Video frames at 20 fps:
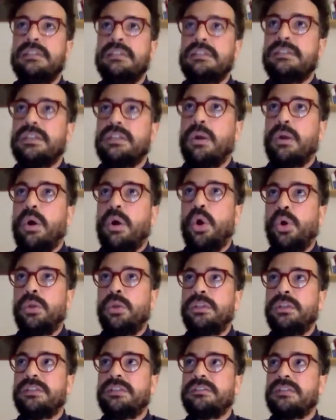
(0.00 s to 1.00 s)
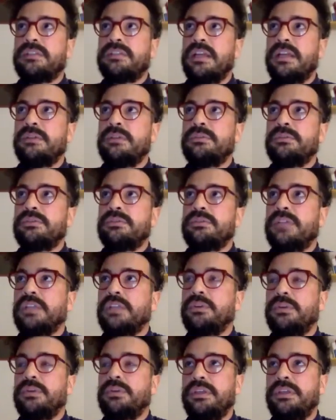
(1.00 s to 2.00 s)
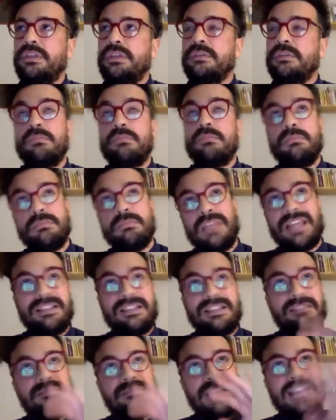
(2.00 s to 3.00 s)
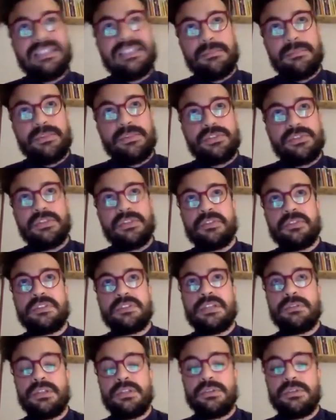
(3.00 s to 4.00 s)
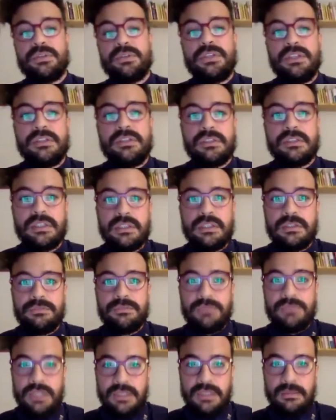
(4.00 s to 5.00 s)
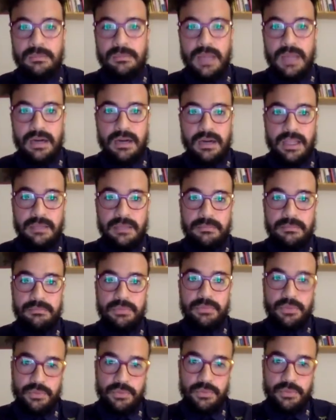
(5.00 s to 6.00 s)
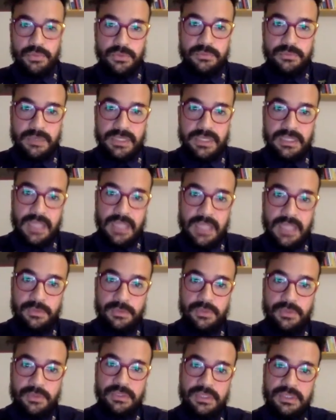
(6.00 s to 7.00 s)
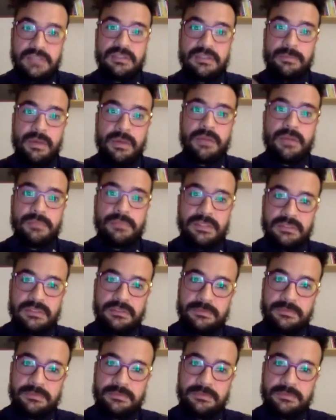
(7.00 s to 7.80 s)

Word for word: so all the sounds that you hear like 90% of the sound that you hear in the film are like produced by claudio in his apartment